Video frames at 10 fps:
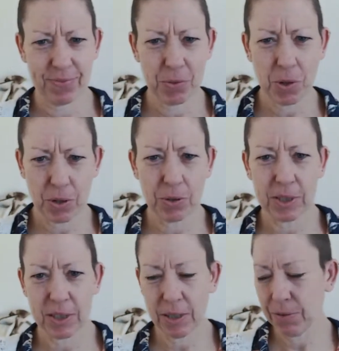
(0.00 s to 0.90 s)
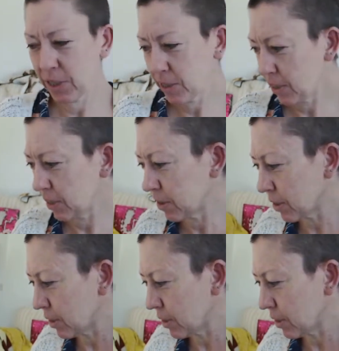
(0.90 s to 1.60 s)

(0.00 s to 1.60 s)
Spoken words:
what called itself an antique